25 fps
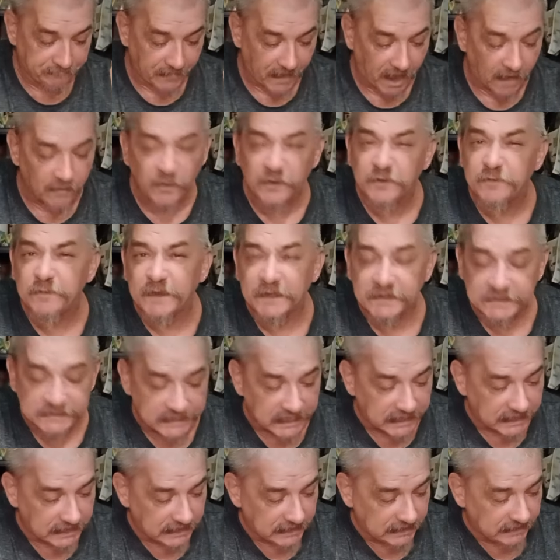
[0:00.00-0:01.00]
I've always been
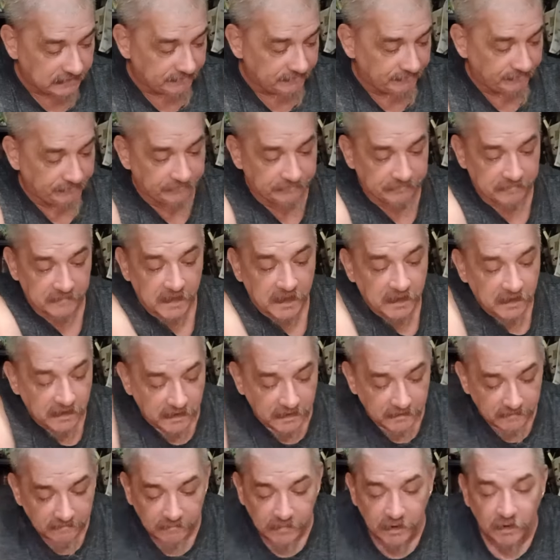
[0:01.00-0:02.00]
skinny,
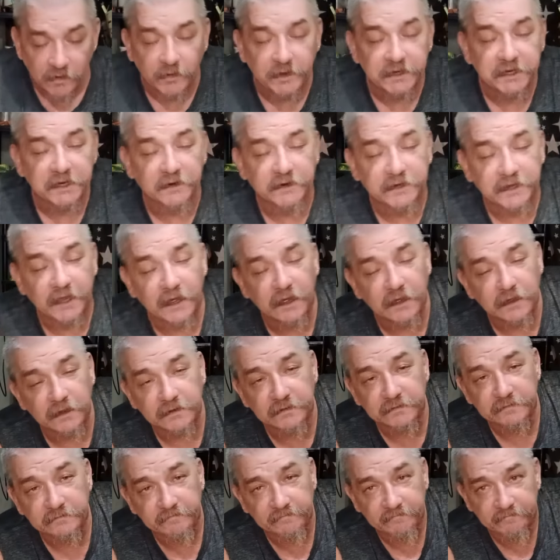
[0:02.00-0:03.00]
but when you're
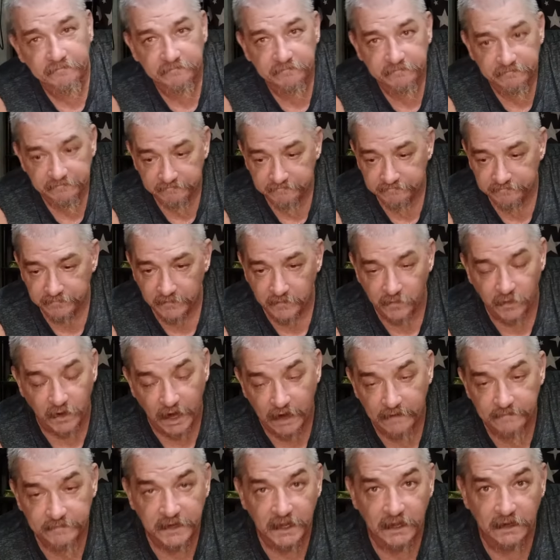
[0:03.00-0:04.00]
young, when
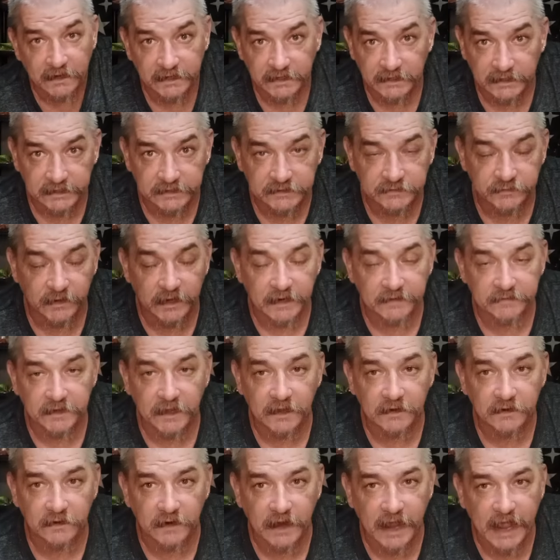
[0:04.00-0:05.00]
I'm young at least, when I'm
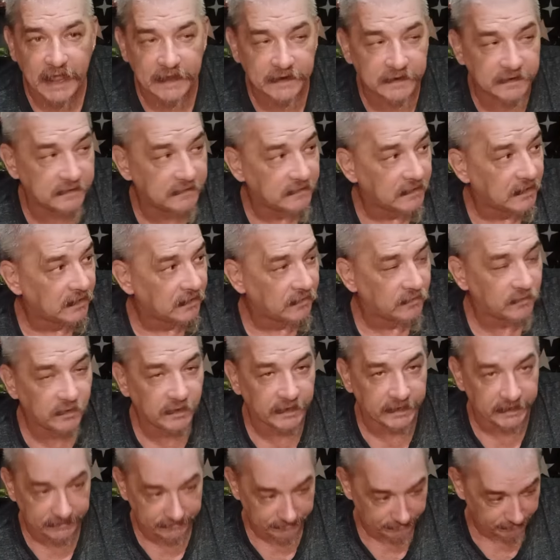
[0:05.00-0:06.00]
younger, I had
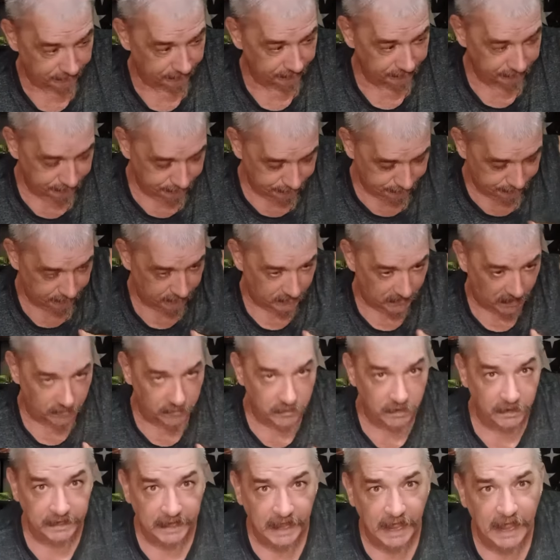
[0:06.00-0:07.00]
really a
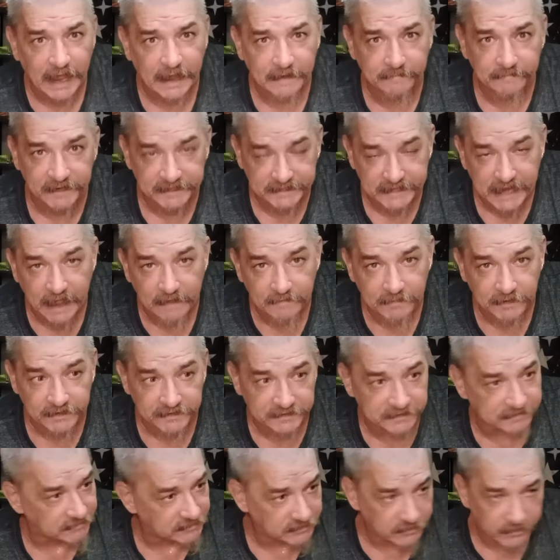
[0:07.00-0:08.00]
really high
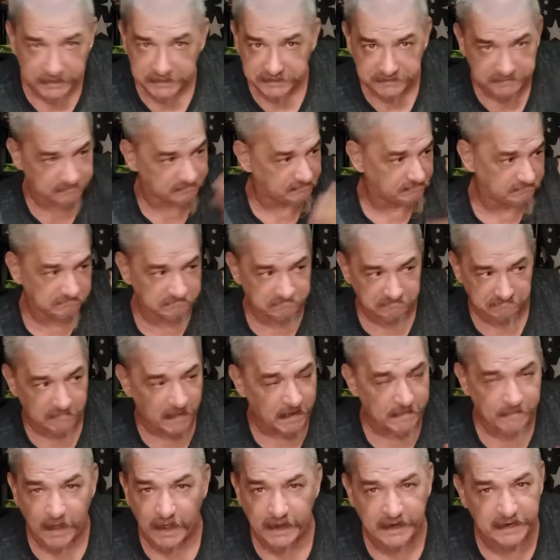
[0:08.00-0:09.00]
metabolism, so
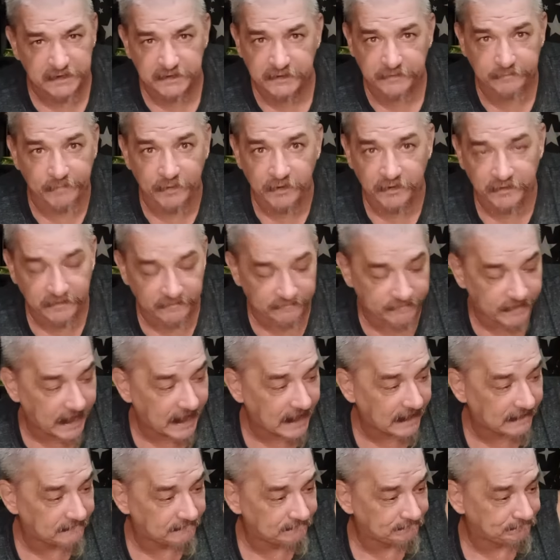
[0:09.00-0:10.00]
my body just burned the
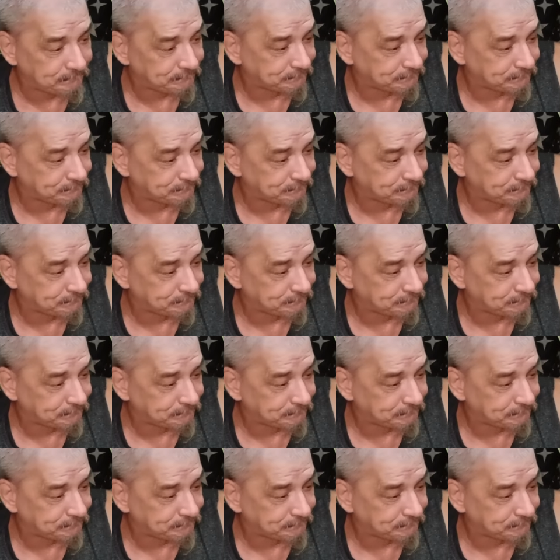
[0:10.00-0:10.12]
fat.